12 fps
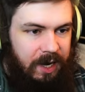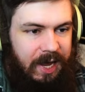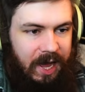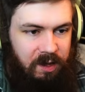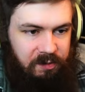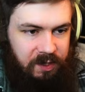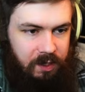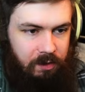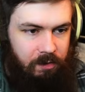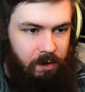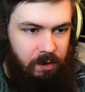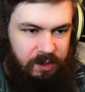I have
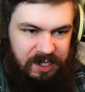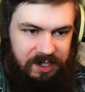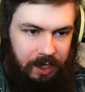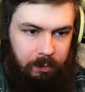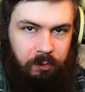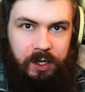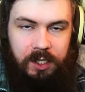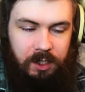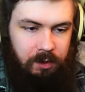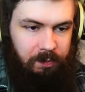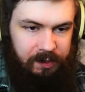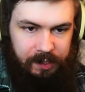here are the same
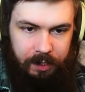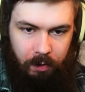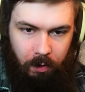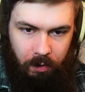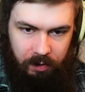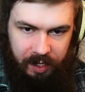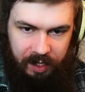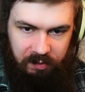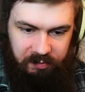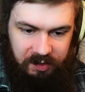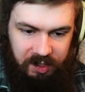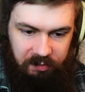regions, but they all
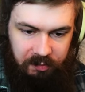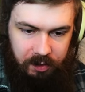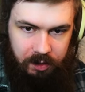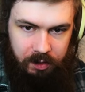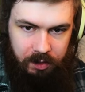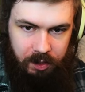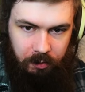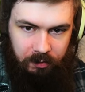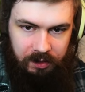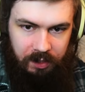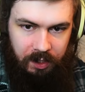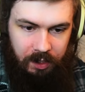have different
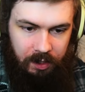notes,